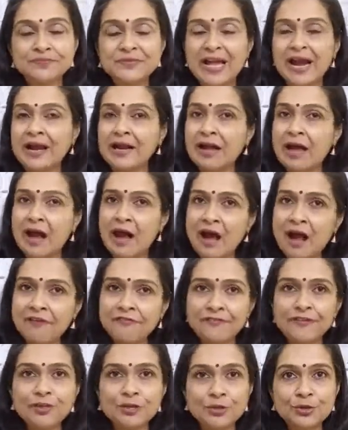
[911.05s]
and
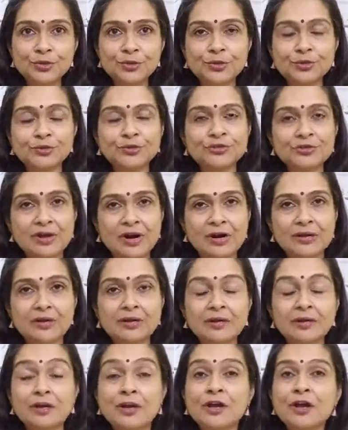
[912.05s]
after you do
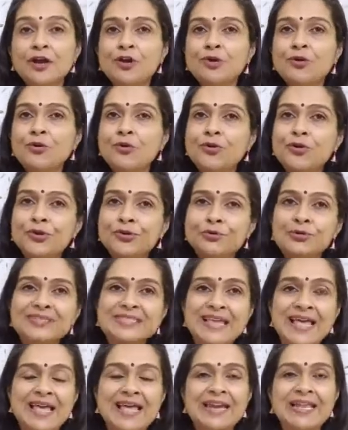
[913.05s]
Tratak, don't use
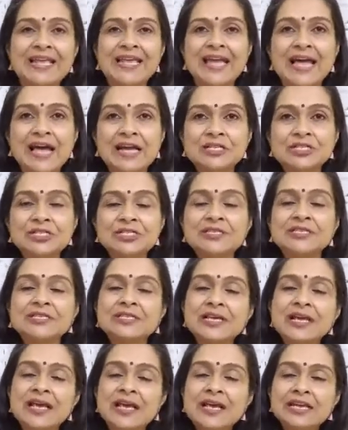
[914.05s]
any
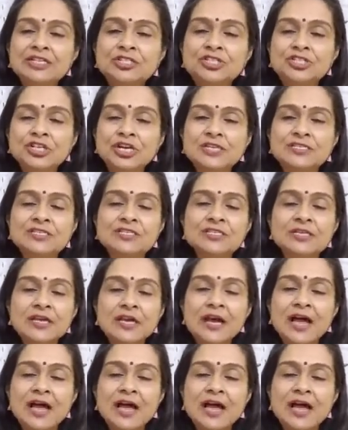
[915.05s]
gadgets, just